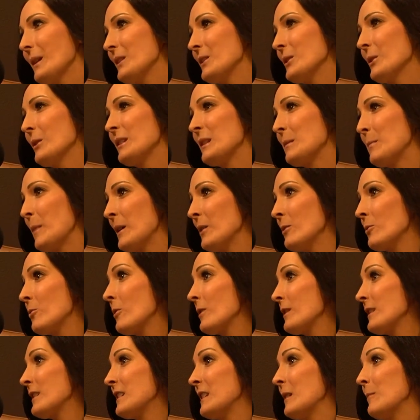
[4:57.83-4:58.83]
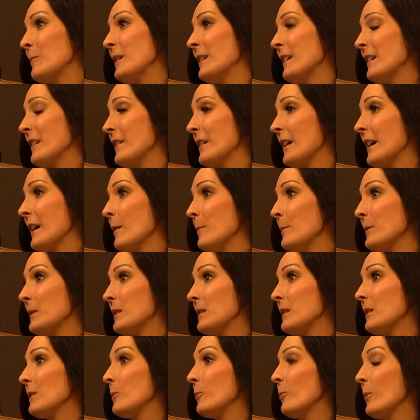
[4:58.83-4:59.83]
So a spinal cord stimulator
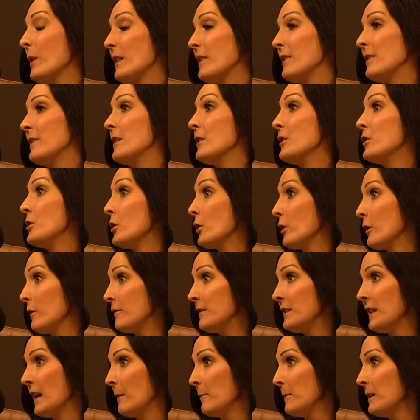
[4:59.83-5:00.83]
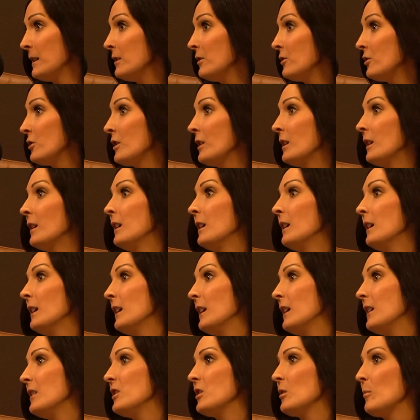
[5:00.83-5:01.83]
helps with the nerve damage
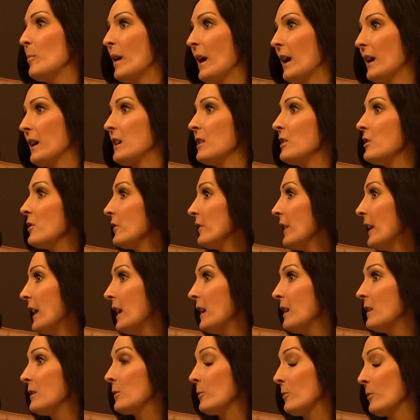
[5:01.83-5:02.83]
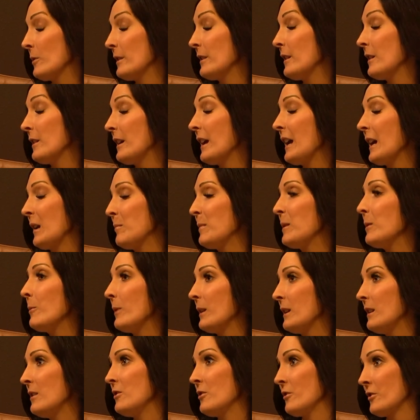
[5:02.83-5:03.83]
in your back and your legs, or there can be
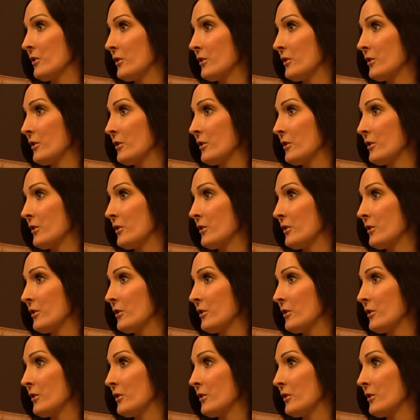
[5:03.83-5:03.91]
one in your